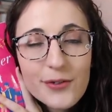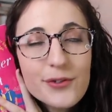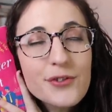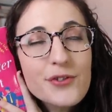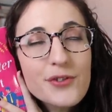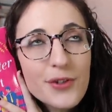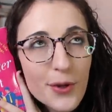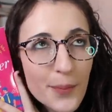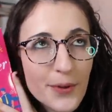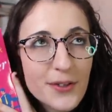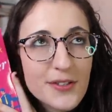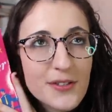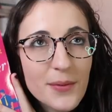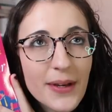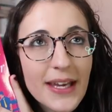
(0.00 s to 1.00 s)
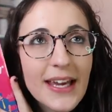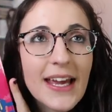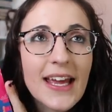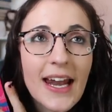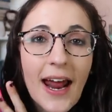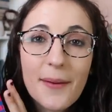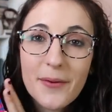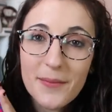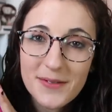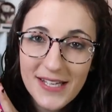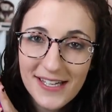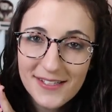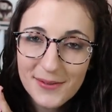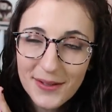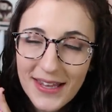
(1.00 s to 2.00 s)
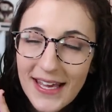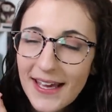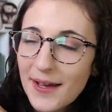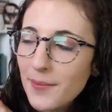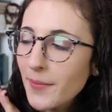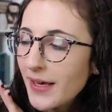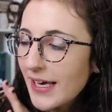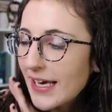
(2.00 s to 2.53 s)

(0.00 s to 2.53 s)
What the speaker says: super sweet, and I'm obsessed with him.